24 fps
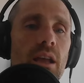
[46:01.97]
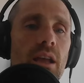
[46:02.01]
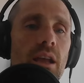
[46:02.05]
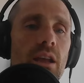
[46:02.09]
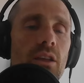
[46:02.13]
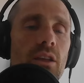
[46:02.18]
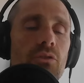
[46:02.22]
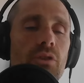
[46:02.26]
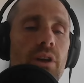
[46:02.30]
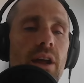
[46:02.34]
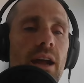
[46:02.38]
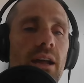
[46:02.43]

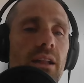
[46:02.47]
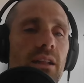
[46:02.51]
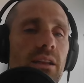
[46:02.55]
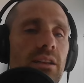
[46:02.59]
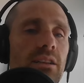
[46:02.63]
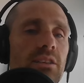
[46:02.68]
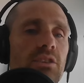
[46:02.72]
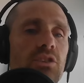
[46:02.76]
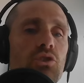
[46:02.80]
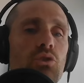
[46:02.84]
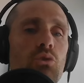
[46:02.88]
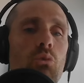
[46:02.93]
And the reality
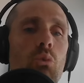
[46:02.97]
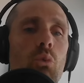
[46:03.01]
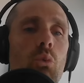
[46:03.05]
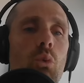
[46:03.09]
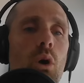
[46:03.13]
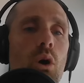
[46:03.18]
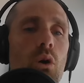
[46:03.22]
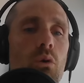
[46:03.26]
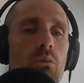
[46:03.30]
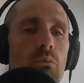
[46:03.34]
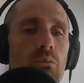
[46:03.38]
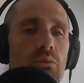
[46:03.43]
is, you
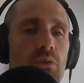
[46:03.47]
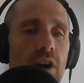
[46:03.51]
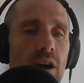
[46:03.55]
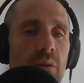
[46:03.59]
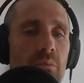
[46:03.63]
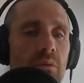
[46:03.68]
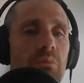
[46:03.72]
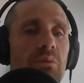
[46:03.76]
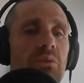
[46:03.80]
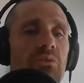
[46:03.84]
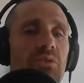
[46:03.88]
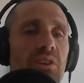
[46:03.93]
won't
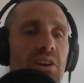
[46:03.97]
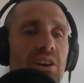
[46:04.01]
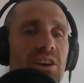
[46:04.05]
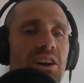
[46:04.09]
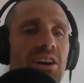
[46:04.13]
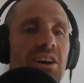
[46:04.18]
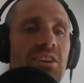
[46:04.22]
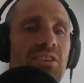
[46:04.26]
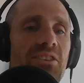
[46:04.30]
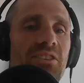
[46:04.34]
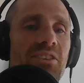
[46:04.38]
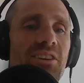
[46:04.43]
probably run
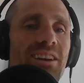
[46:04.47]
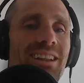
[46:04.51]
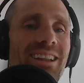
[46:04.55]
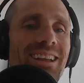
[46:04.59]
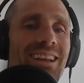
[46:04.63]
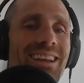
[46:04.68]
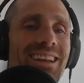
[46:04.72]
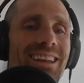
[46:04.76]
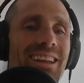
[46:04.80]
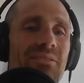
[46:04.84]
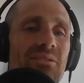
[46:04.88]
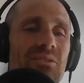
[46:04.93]
100.
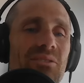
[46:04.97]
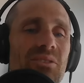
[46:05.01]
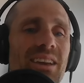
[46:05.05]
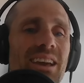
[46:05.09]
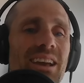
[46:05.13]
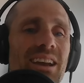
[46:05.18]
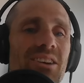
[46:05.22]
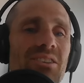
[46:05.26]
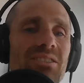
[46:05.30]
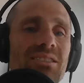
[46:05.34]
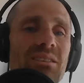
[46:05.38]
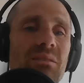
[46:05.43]
Like, if you
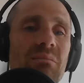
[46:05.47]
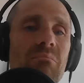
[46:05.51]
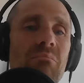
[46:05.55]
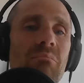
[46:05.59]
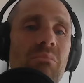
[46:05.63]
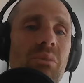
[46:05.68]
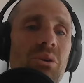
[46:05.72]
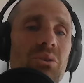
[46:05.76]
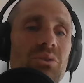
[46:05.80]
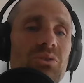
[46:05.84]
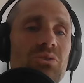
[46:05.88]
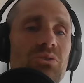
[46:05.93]
get out to
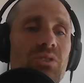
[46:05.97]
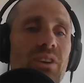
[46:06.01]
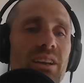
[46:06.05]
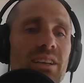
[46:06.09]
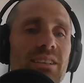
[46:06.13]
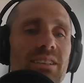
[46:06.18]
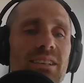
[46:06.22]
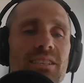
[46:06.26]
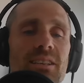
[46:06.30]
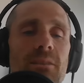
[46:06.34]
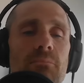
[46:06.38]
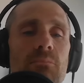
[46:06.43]
most
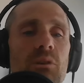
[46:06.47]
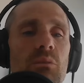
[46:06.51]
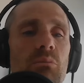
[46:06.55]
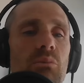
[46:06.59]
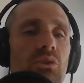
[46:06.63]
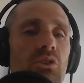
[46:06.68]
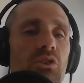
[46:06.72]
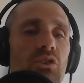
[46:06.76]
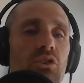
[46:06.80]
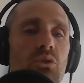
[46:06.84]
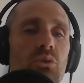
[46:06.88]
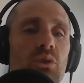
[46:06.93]
races that
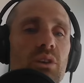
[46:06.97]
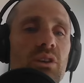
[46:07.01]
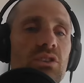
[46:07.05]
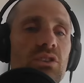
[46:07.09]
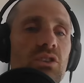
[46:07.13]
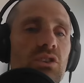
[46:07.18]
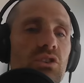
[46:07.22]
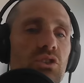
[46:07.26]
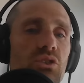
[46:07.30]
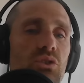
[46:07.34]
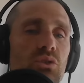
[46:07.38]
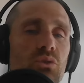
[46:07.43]
people are going
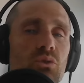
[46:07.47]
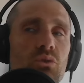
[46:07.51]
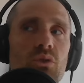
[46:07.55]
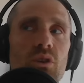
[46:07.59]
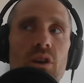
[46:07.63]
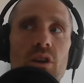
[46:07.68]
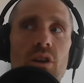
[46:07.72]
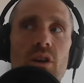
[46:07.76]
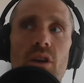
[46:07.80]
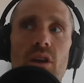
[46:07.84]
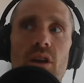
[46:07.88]
to do,